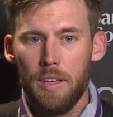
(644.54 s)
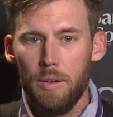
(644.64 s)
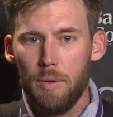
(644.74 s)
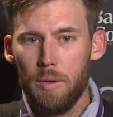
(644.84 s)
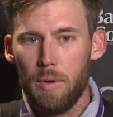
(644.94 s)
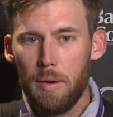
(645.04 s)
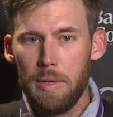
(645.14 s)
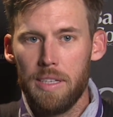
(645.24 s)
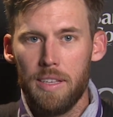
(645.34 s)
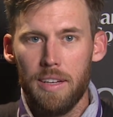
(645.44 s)
You wouldn't want to
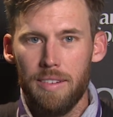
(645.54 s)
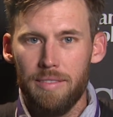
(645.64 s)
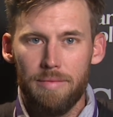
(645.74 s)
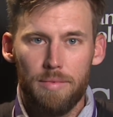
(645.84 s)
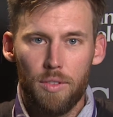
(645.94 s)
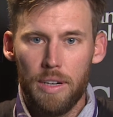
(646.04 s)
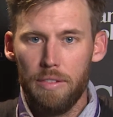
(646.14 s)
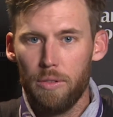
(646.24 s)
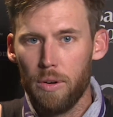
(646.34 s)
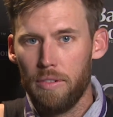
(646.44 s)
be sitting 3, 4,